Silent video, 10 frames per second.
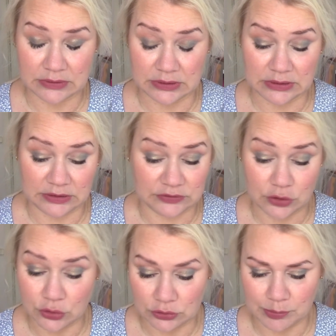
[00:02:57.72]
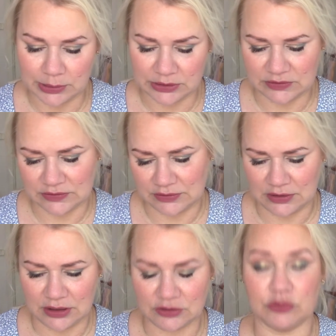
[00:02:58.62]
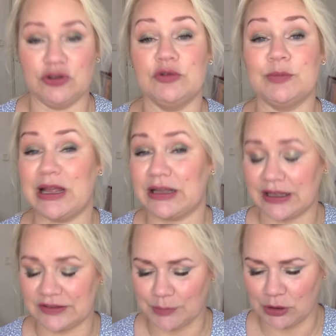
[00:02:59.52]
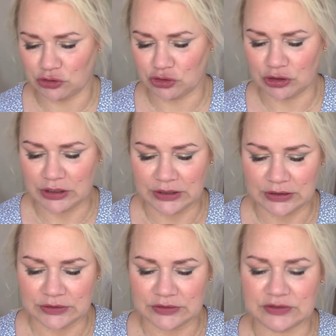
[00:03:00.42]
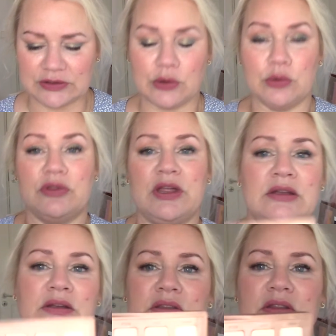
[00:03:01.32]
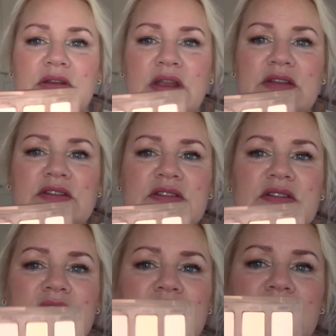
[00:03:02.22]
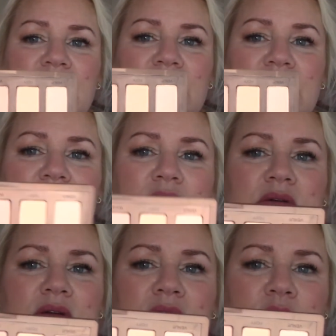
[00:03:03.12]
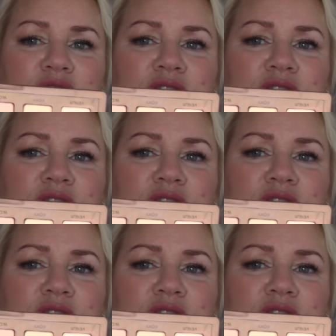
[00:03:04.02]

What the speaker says: it's good, but I don't use black as much. So then the next, which I